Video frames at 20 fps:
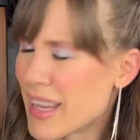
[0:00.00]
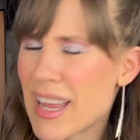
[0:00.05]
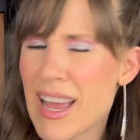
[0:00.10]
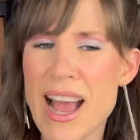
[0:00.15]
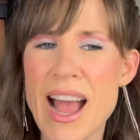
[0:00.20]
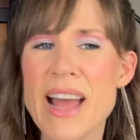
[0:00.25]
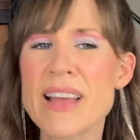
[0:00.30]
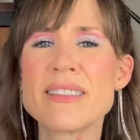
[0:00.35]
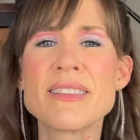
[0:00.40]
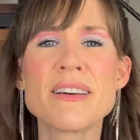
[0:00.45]

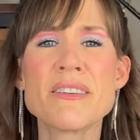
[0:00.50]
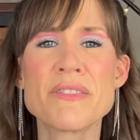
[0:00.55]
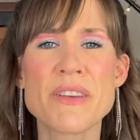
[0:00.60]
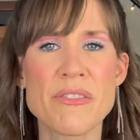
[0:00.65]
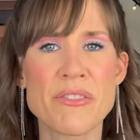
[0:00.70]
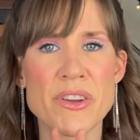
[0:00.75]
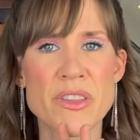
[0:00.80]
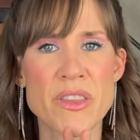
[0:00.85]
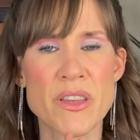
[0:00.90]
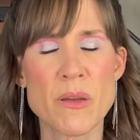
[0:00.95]
I love
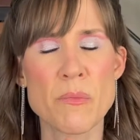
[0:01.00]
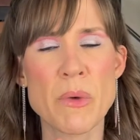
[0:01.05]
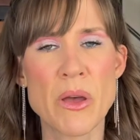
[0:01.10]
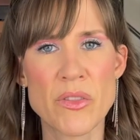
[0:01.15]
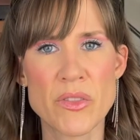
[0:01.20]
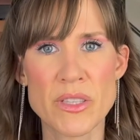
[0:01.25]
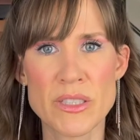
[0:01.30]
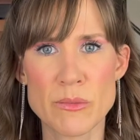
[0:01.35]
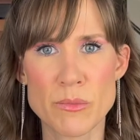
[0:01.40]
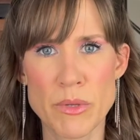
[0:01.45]
everything
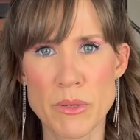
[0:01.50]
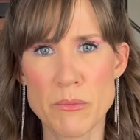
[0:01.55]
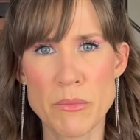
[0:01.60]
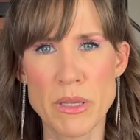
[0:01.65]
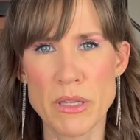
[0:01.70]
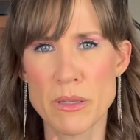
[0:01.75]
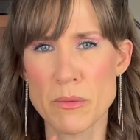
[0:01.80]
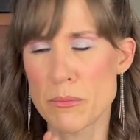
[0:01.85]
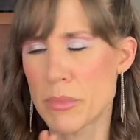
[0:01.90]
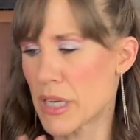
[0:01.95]
about these Blend
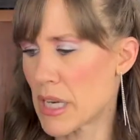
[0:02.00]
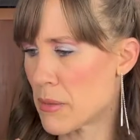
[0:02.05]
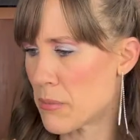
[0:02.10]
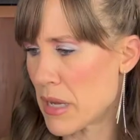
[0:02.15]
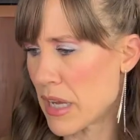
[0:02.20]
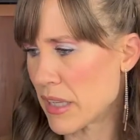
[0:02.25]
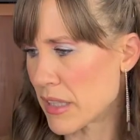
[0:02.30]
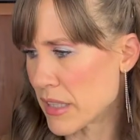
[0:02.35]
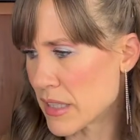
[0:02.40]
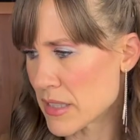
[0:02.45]
Bunny
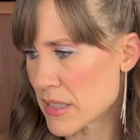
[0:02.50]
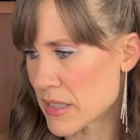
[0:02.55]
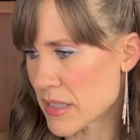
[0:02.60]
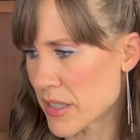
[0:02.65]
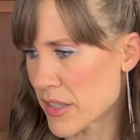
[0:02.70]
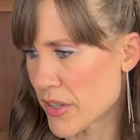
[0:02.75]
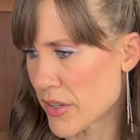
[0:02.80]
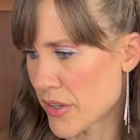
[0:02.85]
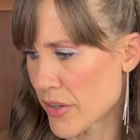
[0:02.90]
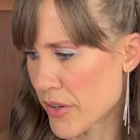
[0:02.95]
palettes.
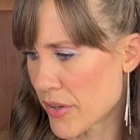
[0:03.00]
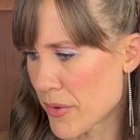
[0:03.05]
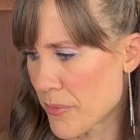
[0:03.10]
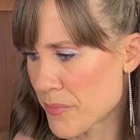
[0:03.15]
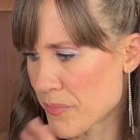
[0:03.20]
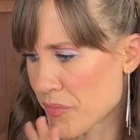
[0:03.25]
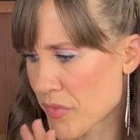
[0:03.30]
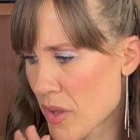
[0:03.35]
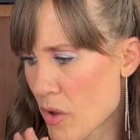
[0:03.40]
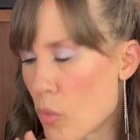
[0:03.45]
They're,
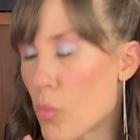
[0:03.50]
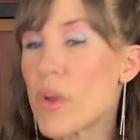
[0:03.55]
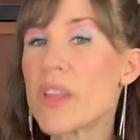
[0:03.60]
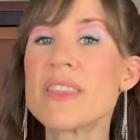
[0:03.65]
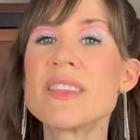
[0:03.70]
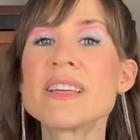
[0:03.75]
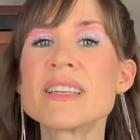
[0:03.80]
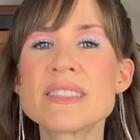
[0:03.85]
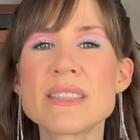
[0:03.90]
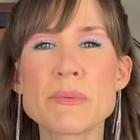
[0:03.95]
with
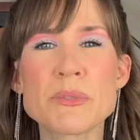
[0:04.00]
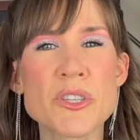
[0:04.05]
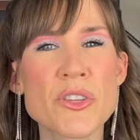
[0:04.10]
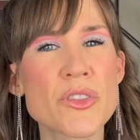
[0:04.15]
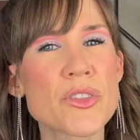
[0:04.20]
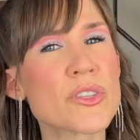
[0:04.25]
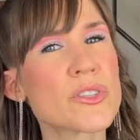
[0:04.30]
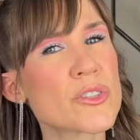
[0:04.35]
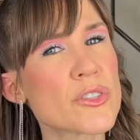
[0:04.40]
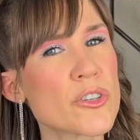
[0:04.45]
the
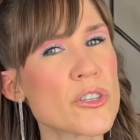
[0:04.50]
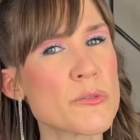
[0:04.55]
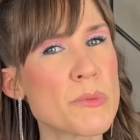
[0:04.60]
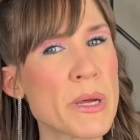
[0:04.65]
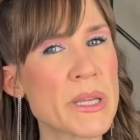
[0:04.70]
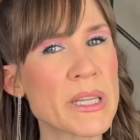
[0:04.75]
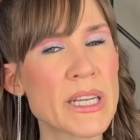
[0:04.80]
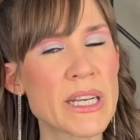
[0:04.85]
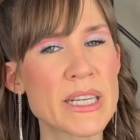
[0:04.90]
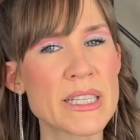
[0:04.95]
exception, the Surge
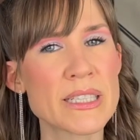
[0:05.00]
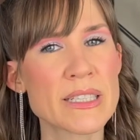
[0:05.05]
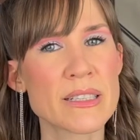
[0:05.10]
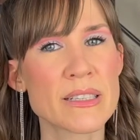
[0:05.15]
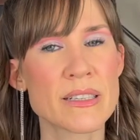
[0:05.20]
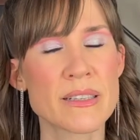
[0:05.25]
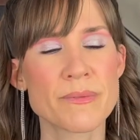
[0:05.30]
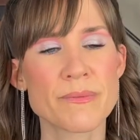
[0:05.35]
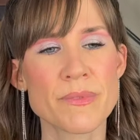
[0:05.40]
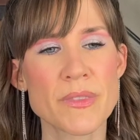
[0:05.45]
palette I
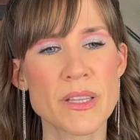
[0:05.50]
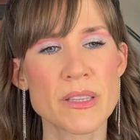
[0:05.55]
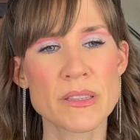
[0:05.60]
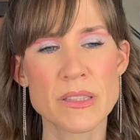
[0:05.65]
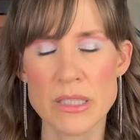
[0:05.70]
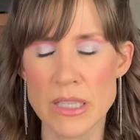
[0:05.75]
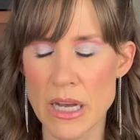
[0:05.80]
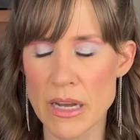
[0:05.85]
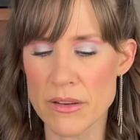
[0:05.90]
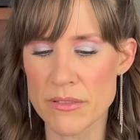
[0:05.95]
didn't
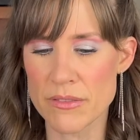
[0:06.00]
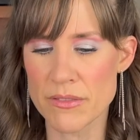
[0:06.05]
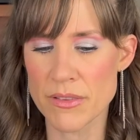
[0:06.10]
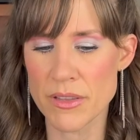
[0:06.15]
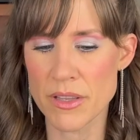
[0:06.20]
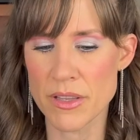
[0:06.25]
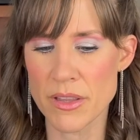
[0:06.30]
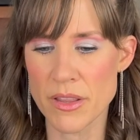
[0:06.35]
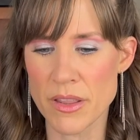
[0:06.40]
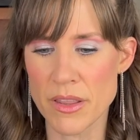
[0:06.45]
love
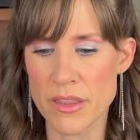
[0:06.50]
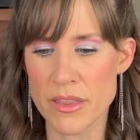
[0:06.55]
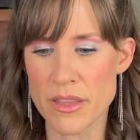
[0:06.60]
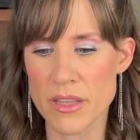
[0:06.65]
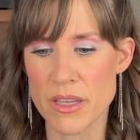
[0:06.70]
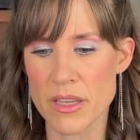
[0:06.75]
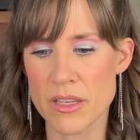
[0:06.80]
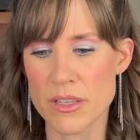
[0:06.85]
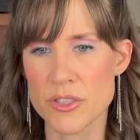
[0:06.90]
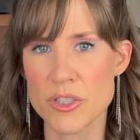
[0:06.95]

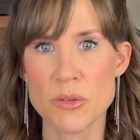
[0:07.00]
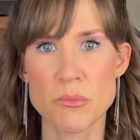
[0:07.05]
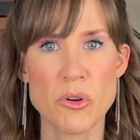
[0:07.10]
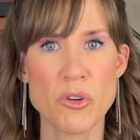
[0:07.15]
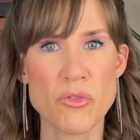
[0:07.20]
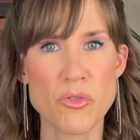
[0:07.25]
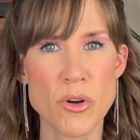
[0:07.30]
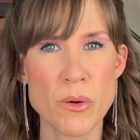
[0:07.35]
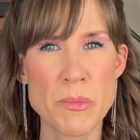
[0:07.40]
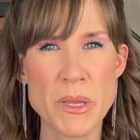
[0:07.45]
the shimmer
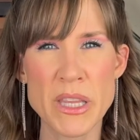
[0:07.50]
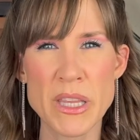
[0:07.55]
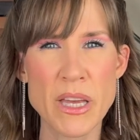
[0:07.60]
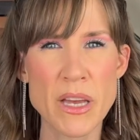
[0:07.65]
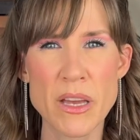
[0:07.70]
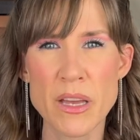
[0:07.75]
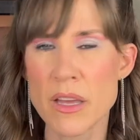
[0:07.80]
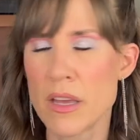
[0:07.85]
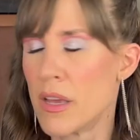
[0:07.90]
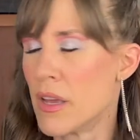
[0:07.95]

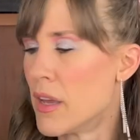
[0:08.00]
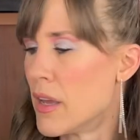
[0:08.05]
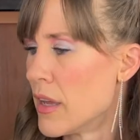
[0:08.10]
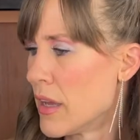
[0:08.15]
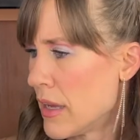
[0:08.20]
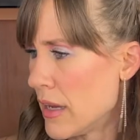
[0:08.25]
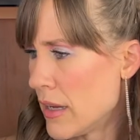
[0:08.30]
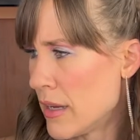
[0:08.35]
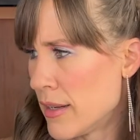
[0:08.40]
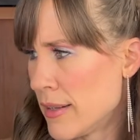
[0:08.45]
formula.
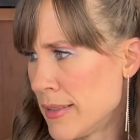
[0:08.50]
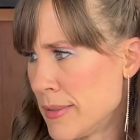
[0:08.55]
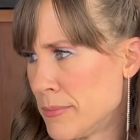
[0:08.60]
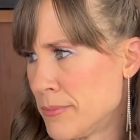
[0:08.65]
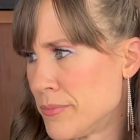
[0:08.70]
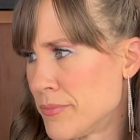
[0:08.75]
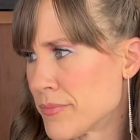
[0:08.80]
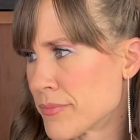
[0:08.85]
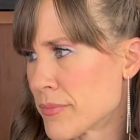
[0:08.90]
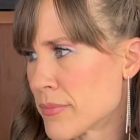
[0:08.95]

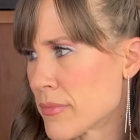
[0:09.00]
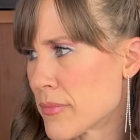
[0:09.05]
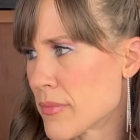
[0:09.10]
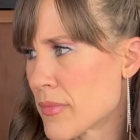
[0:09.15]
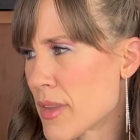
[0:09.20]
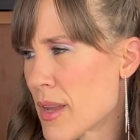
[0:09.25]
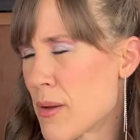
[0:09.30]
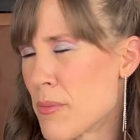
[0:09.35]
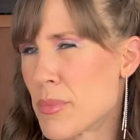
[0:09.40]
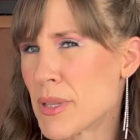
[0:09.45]

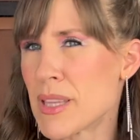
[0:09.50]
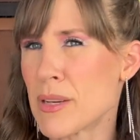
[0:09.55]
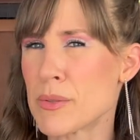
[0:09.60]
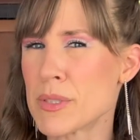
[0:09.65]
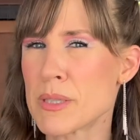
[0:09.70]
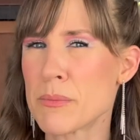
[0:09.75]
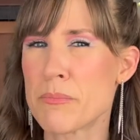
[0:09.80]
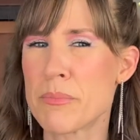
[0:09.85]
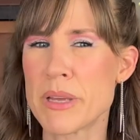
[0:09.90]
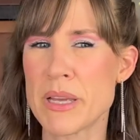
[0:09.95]
But that
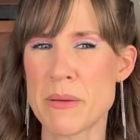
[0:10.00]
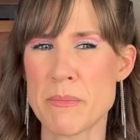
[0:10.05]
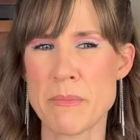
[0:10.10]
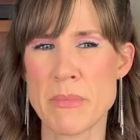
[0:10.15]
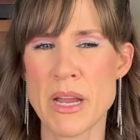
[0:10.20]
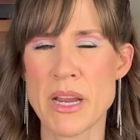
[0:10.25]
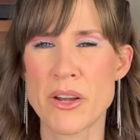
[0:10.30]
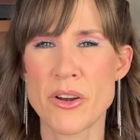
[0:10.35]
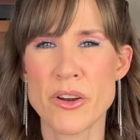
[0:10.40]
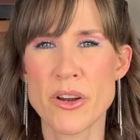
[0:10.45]
was a bit
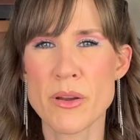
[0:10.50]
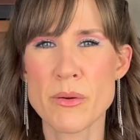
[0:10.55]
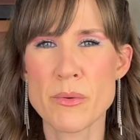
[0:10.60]
minor. It